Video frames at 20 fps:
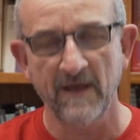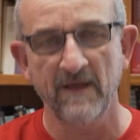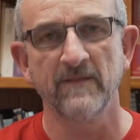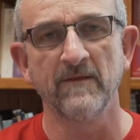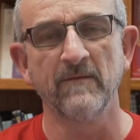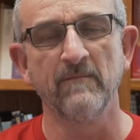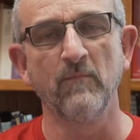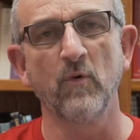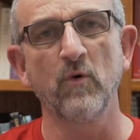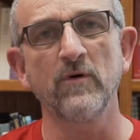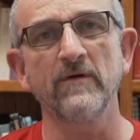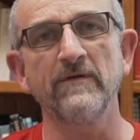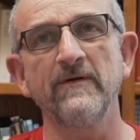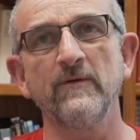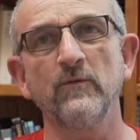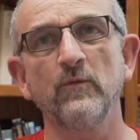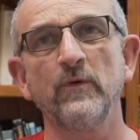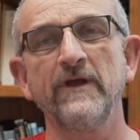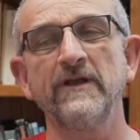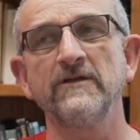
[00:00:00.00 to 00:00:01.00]
the more that
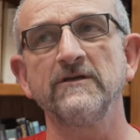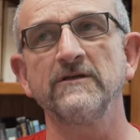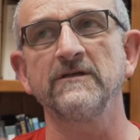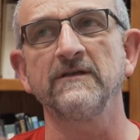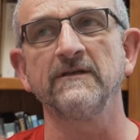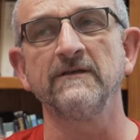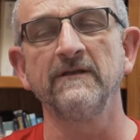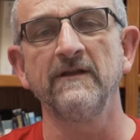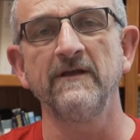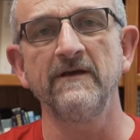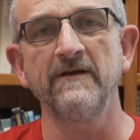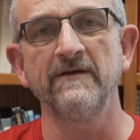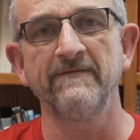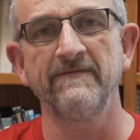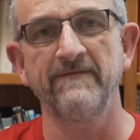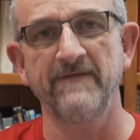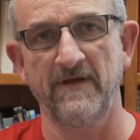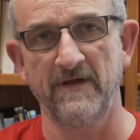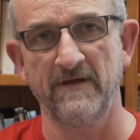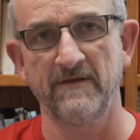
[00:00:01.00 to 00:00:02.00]
we just
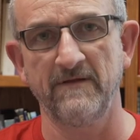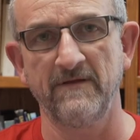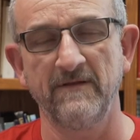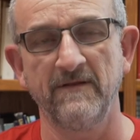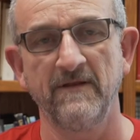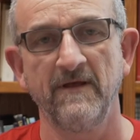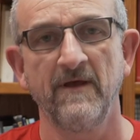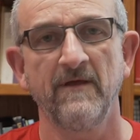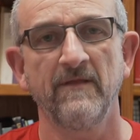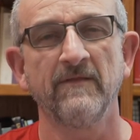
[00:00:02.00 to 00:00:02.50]
live in